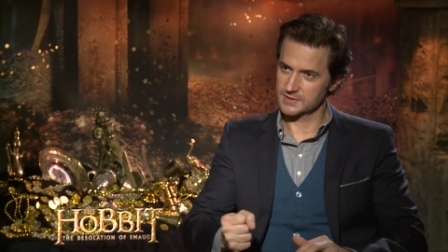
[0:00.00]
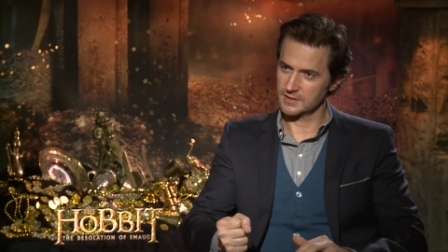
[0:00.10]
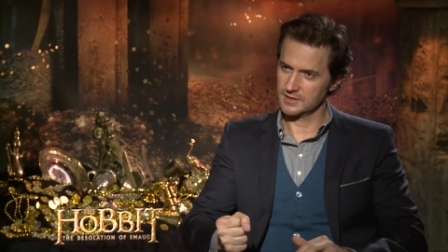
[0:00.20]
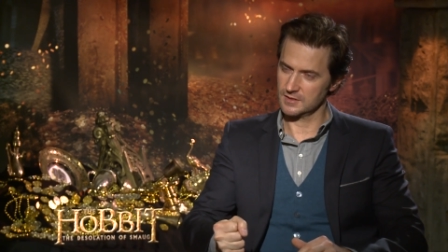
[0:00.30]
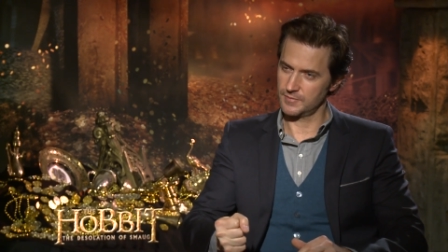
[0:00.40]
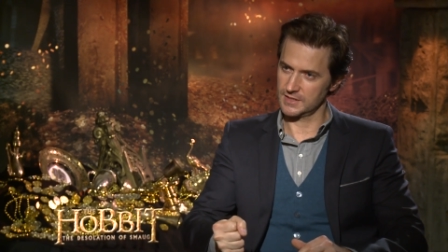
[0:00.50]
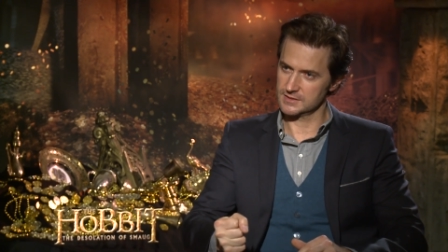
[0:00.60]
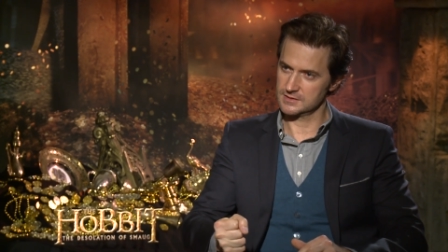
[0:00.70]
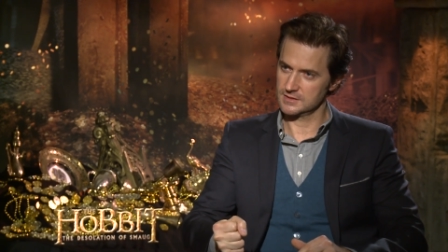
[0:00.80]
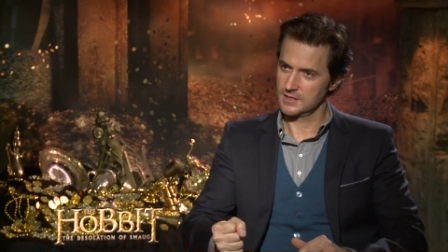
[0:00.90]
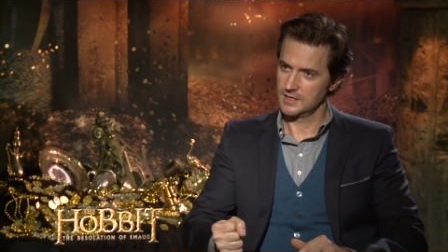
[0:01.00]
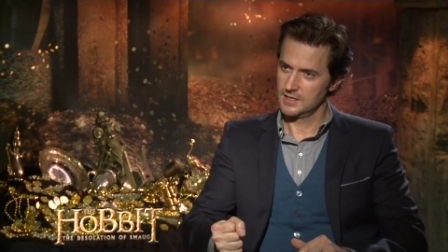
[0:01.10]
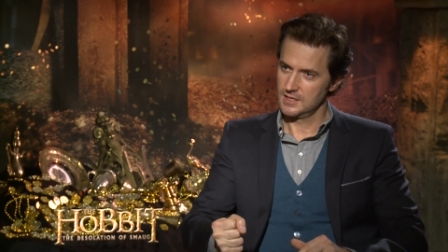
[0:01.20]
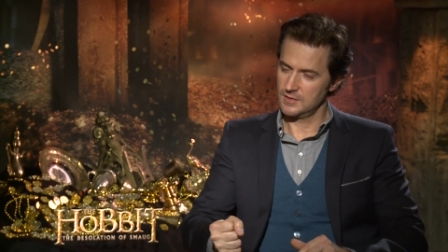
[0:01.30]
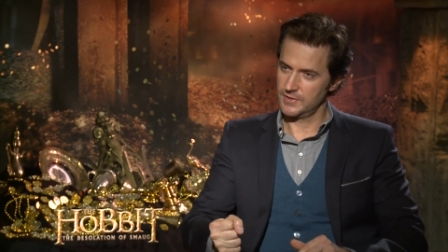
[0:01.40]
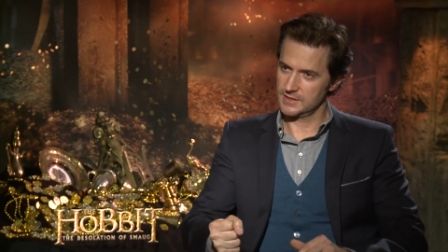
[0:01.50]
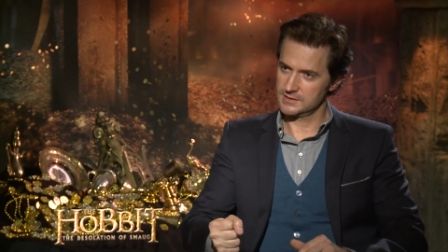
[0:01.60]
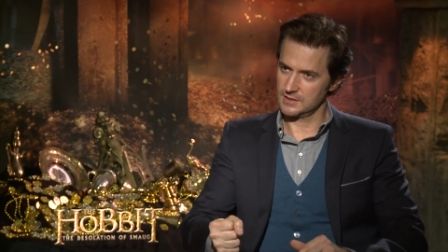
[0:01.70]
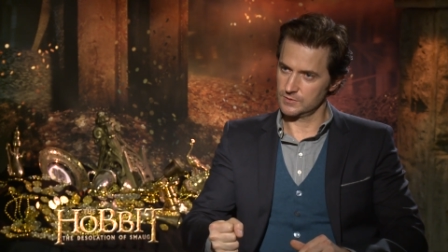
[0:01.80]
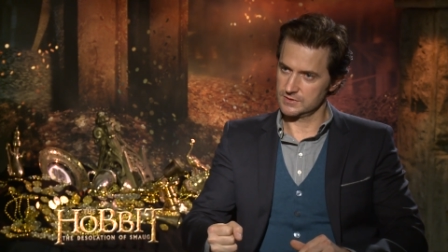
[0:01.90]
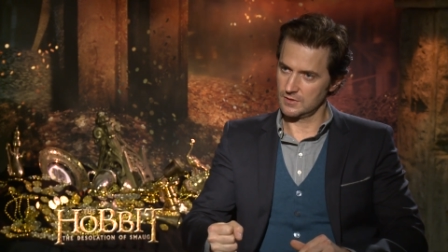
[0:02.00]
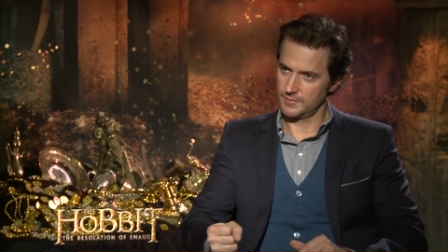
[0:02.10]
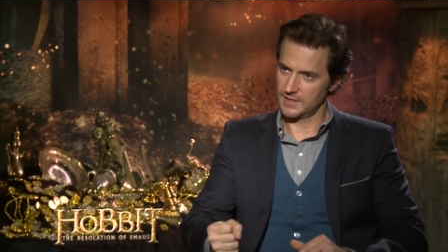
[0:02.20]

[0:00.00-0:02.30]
Because I think the biggest the biggest thing was not